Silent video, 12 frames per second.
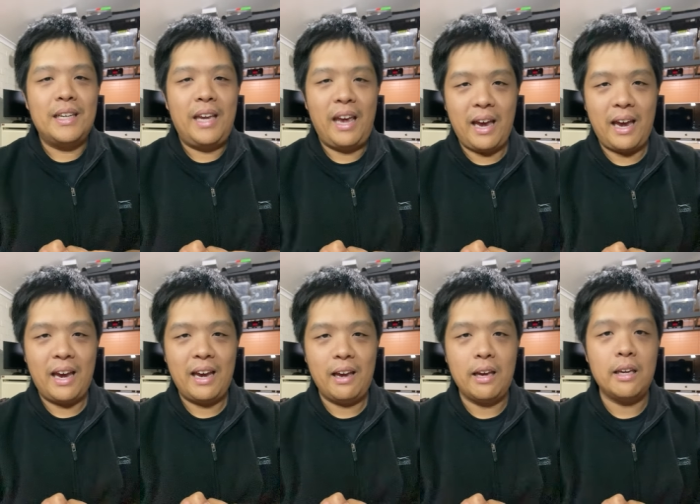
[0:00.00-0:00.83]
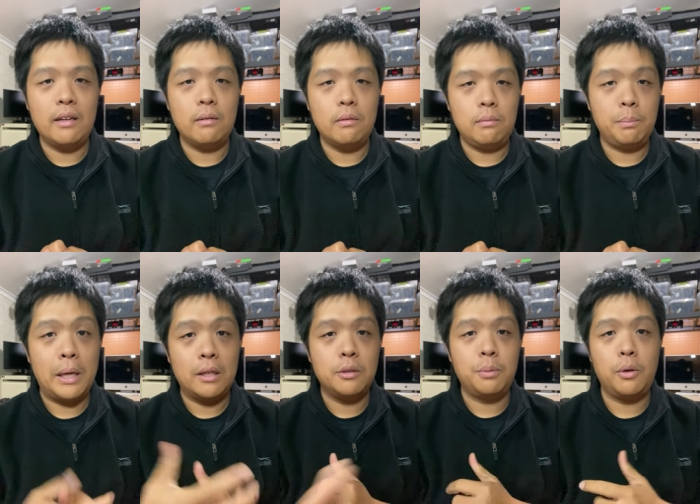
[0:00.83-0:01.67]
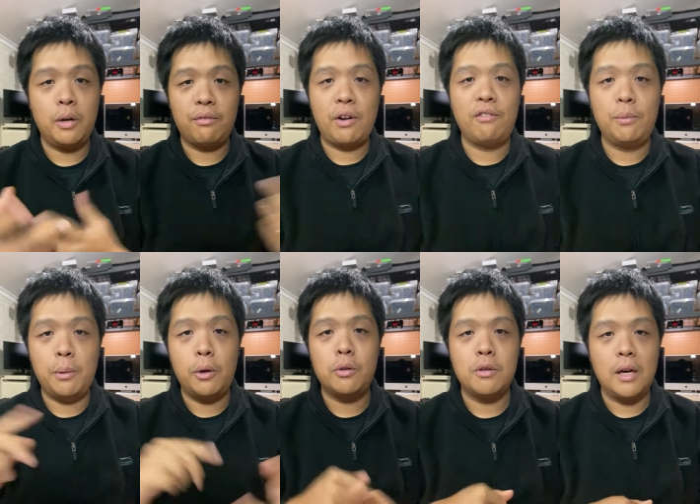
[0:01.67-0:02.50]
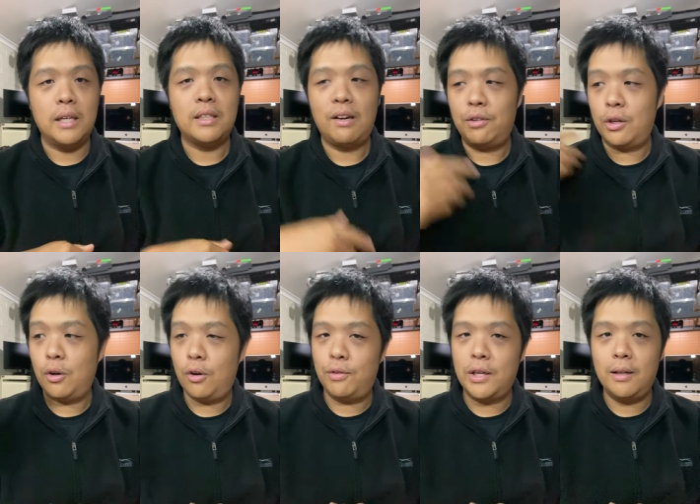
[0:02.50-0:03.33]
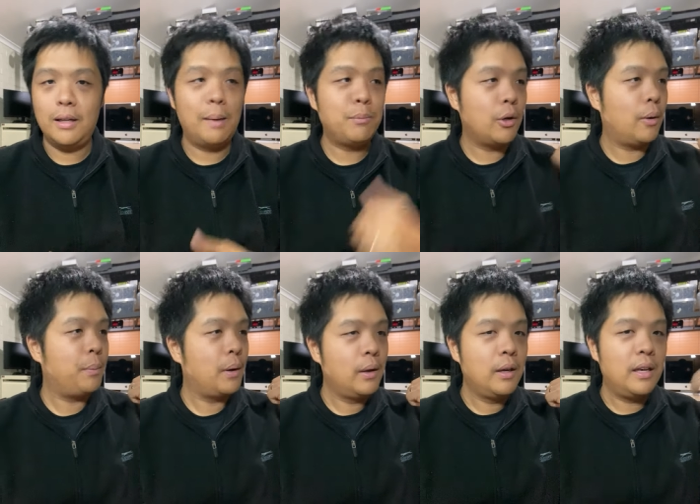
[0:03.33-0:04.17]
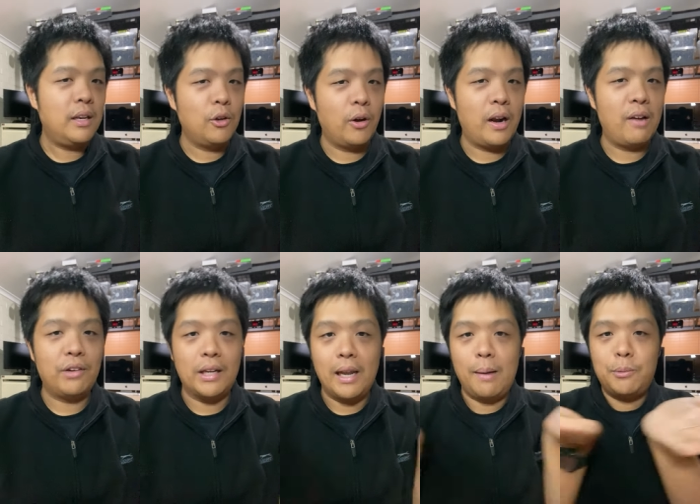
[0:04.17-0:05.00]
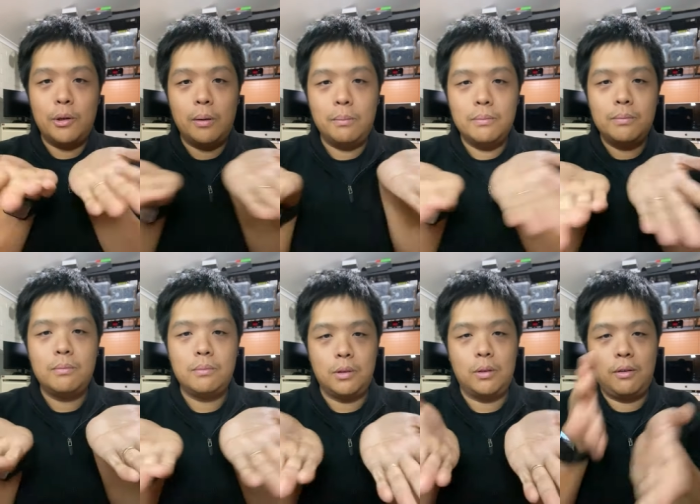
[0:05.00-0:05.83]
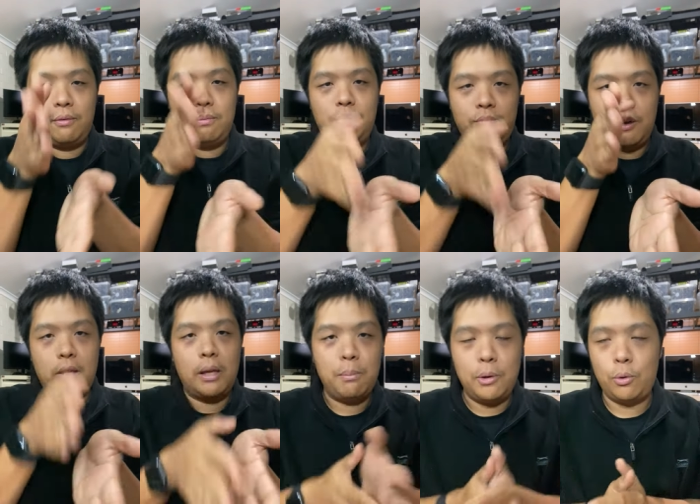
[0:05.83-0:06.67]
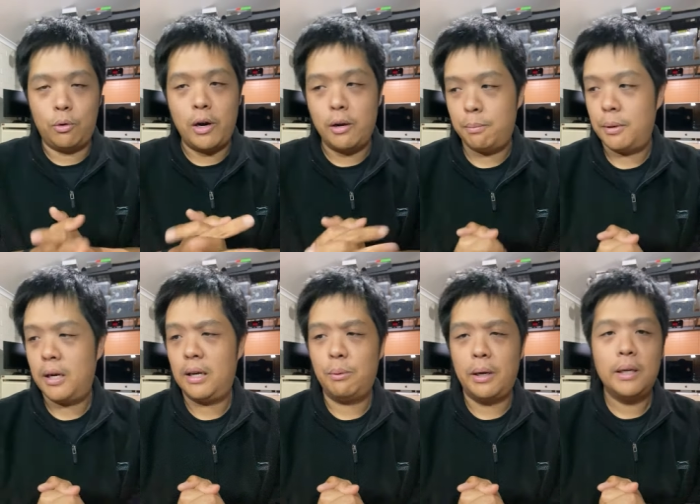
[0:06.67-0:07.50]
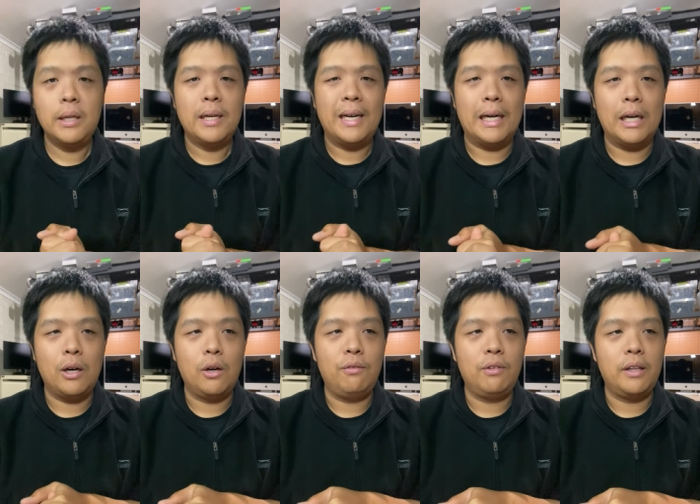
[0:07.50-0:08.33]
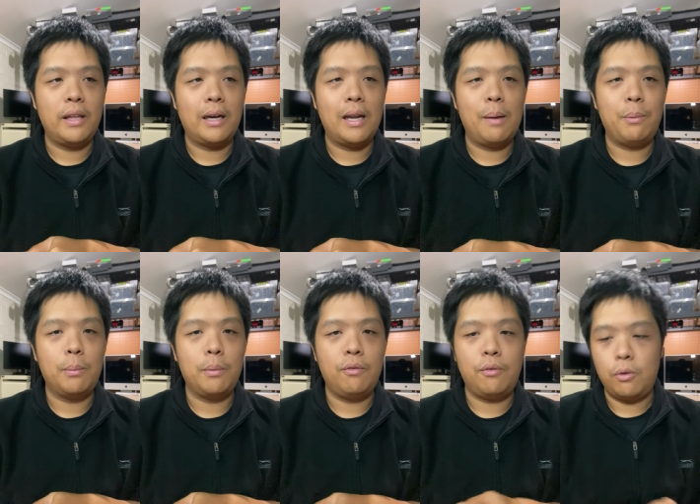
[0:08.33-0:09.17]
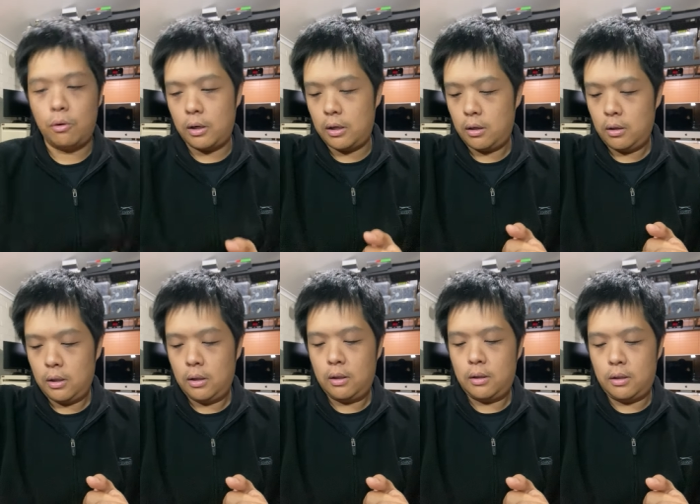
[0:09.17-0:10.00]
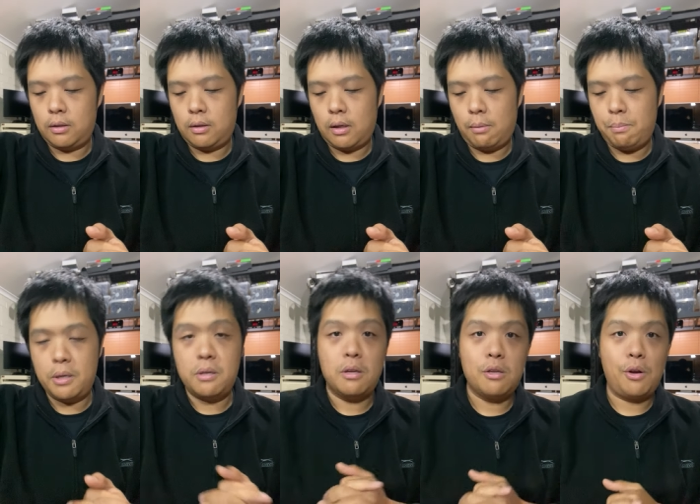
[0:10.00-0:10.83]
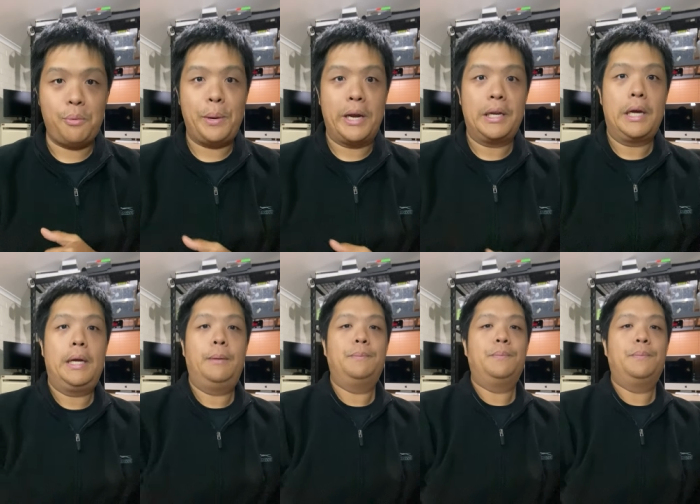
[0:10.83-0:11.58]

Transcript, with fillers: Yeah. And balance point, I've covered both sides. Having an overkill laptop, not having a laptop. We've got to find that middle ground. But anyway, uh, hopefully that'll happen before uh, the start of business on Monday.